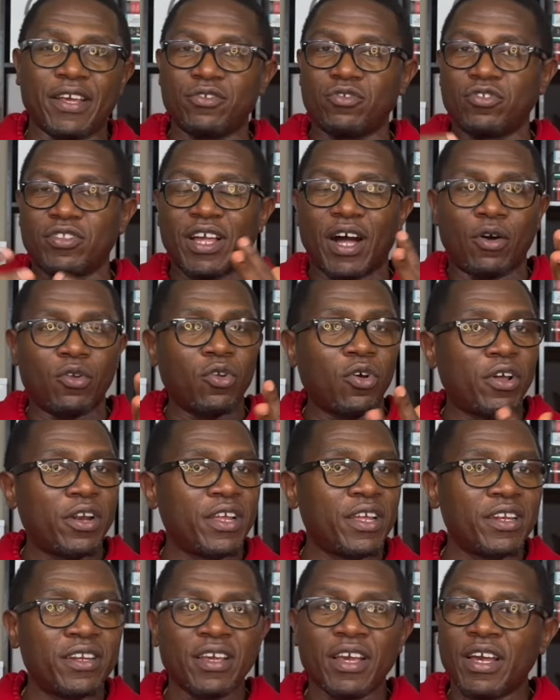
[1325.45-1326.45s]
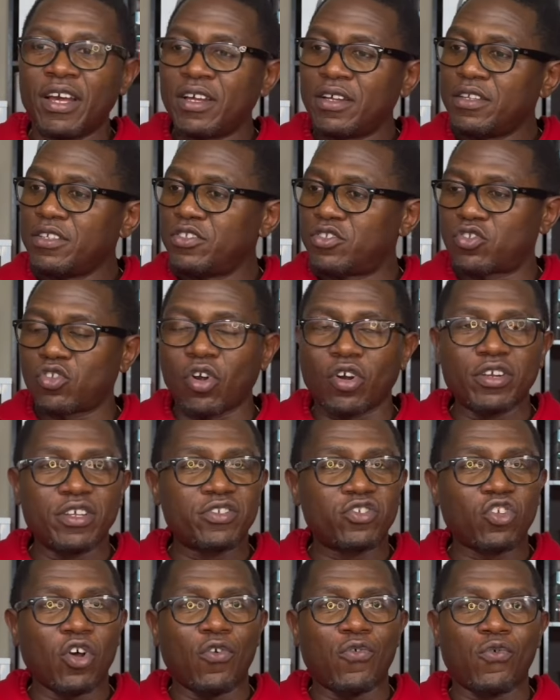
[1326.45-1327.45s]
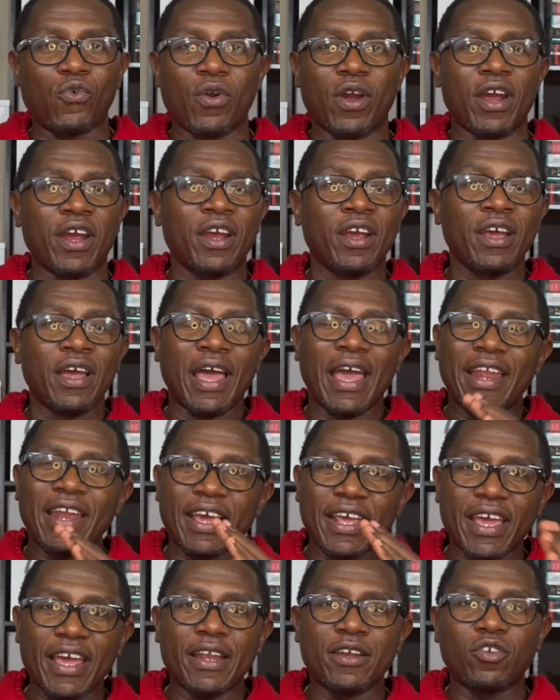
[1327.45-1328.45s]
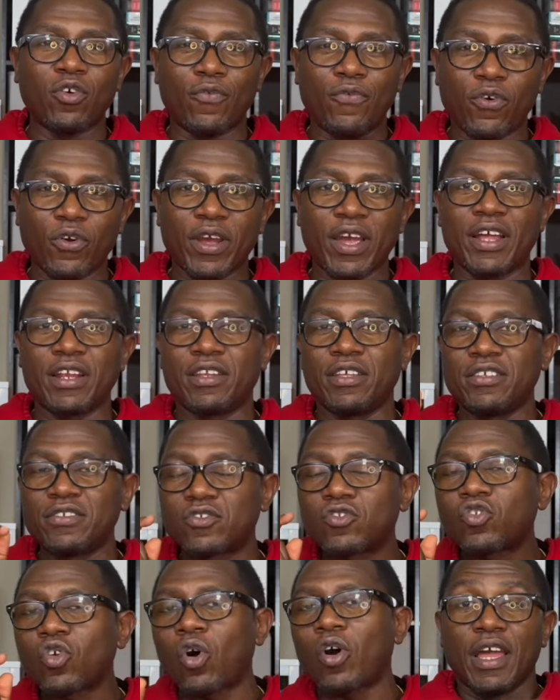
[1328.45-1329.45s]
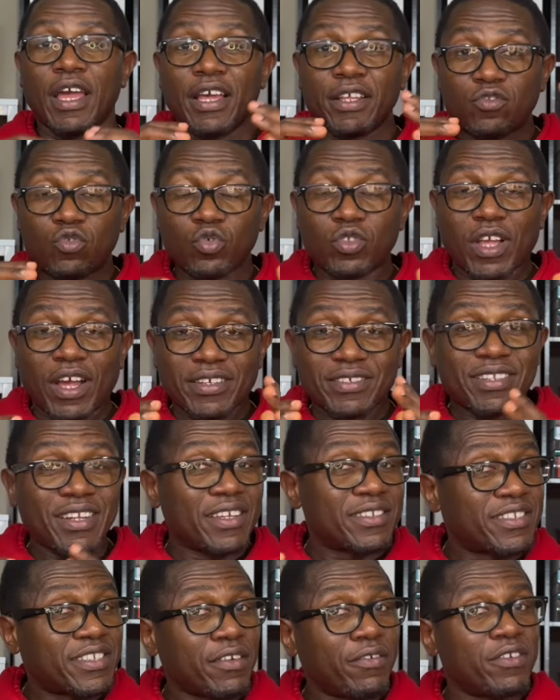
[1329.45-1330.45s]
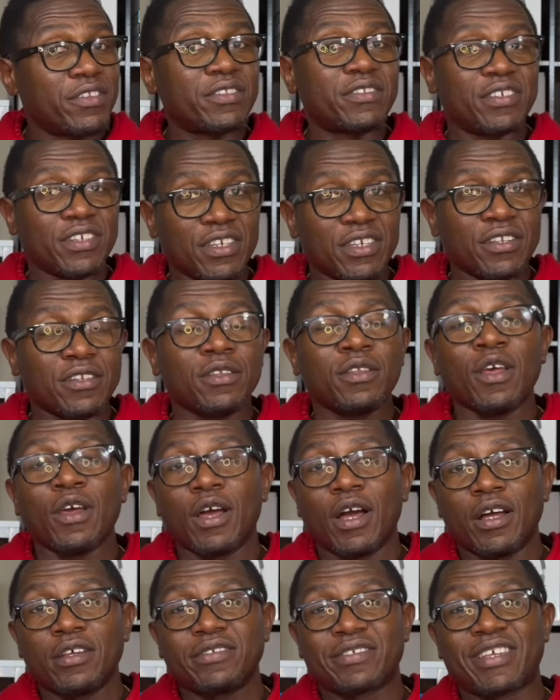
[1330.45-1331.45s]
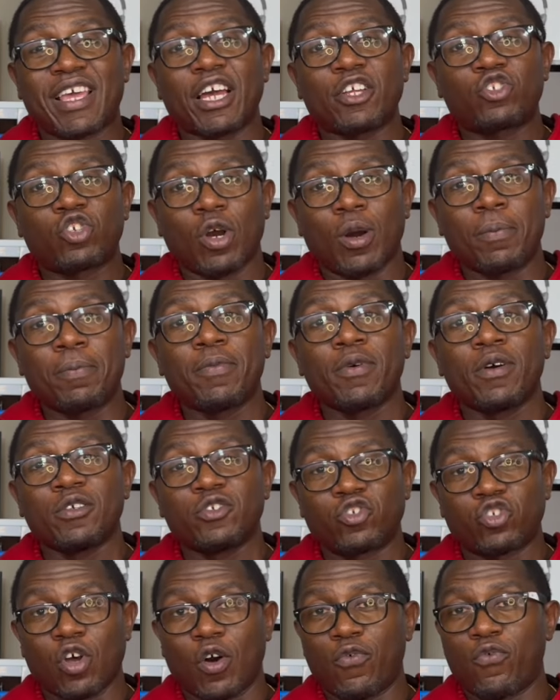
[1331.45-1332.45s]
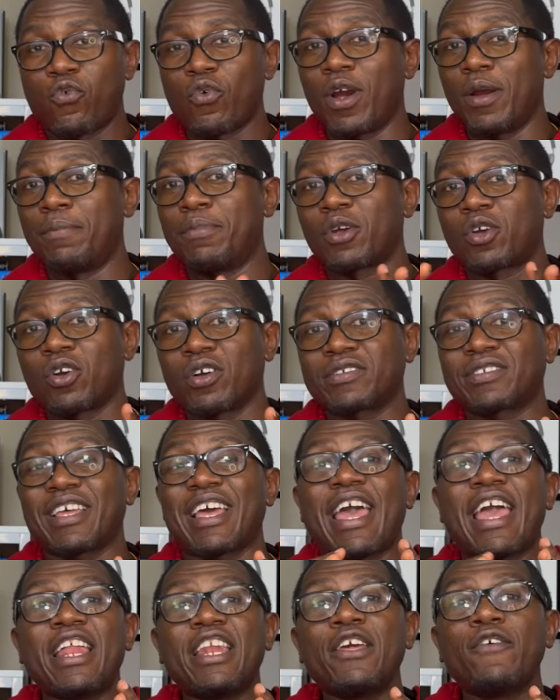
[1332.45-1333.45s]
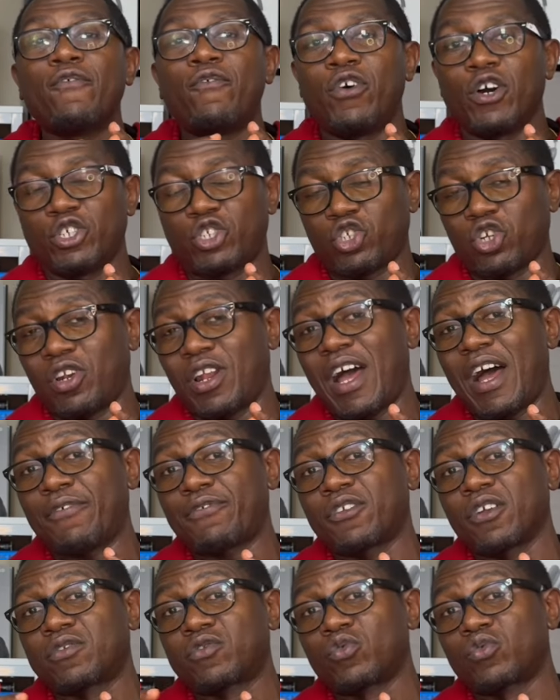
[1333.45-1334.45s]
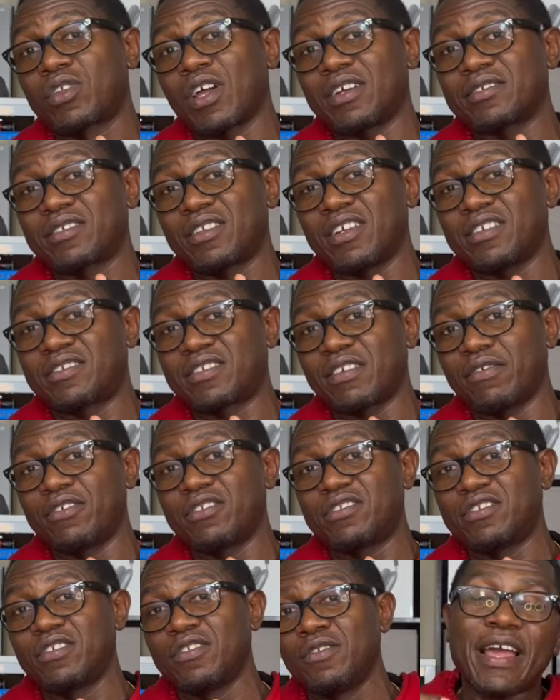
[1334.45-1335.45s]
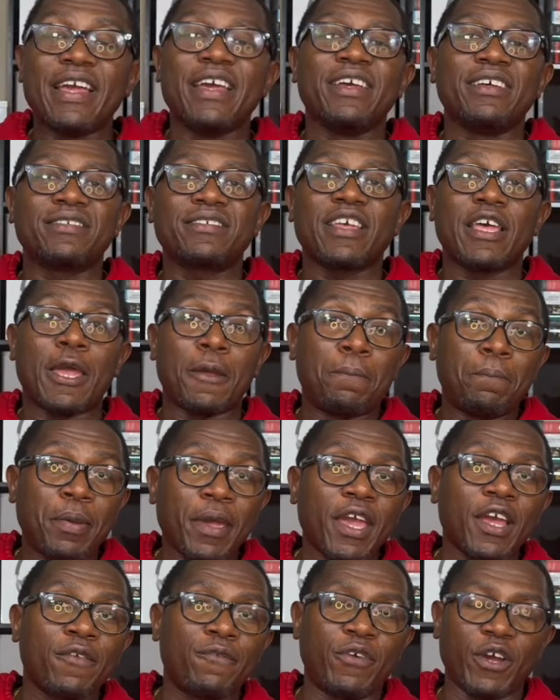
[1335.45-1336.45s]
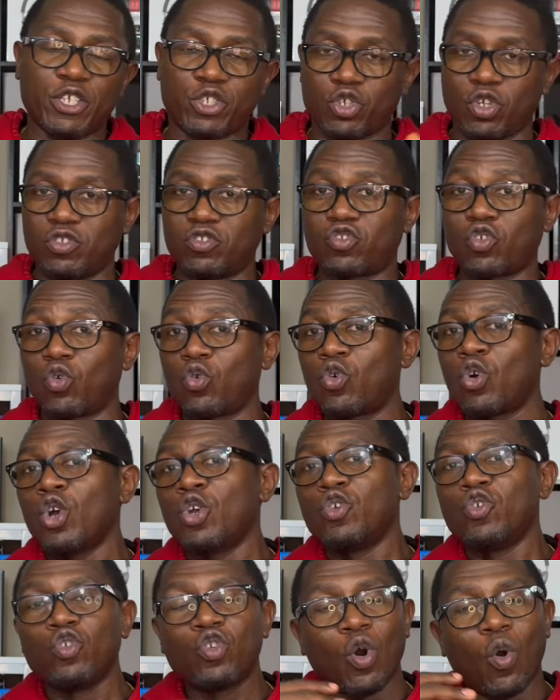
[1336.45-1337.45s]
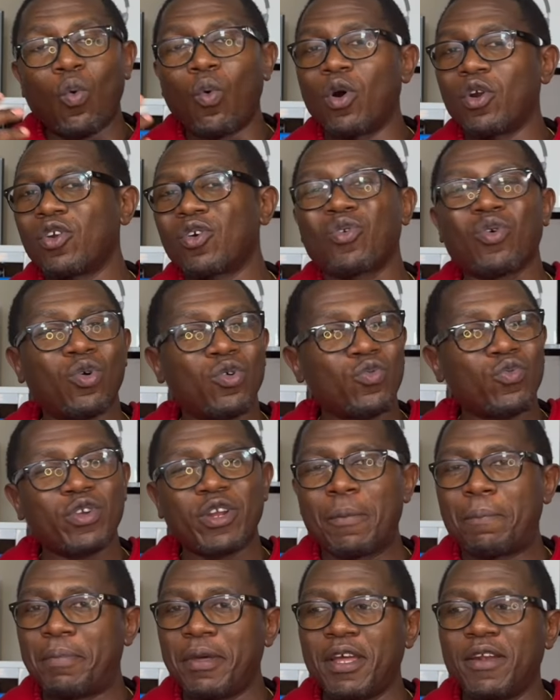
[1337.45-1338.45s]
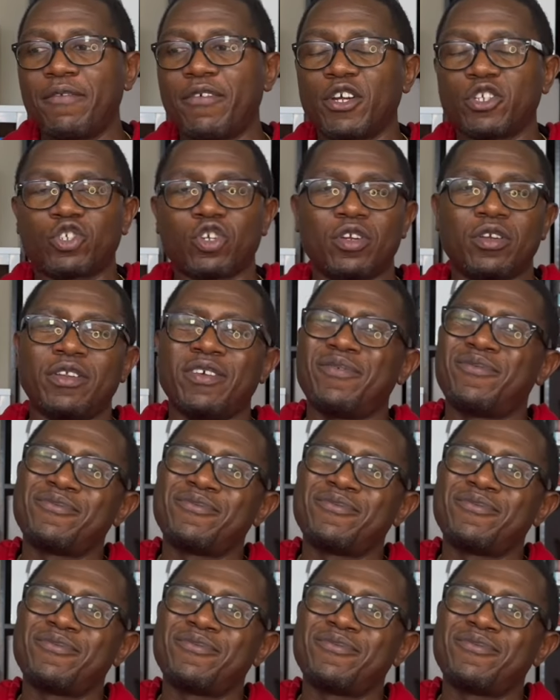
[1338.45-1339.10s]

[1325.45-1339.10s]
You download it, install the software, and again, don't forget, install a 2017 SketchUp software, because any version after 2017 is a paid version. So you don't want to go with the paid version.